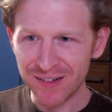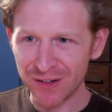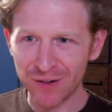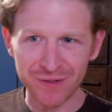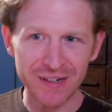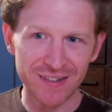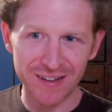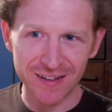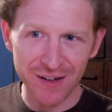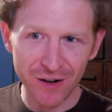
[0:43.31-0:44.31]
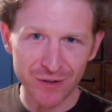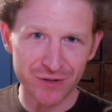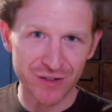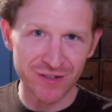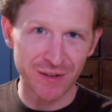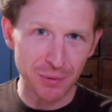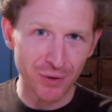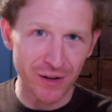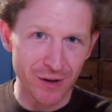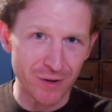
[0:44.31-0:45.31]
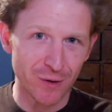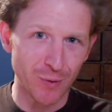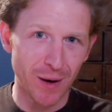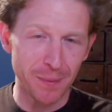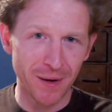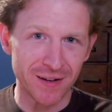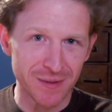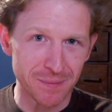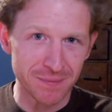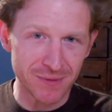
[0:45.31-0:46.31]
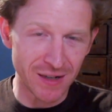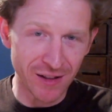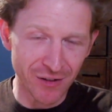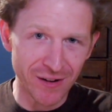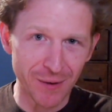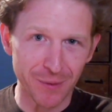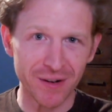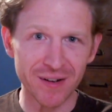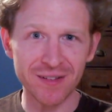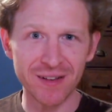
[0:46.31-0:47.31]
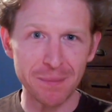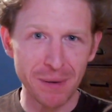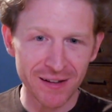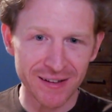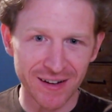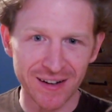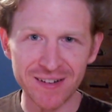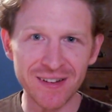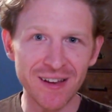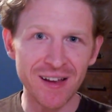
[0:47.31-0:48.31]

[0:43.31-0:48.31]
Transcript: don't redesign the code, just deploy Uniswap onto another network like Polygon,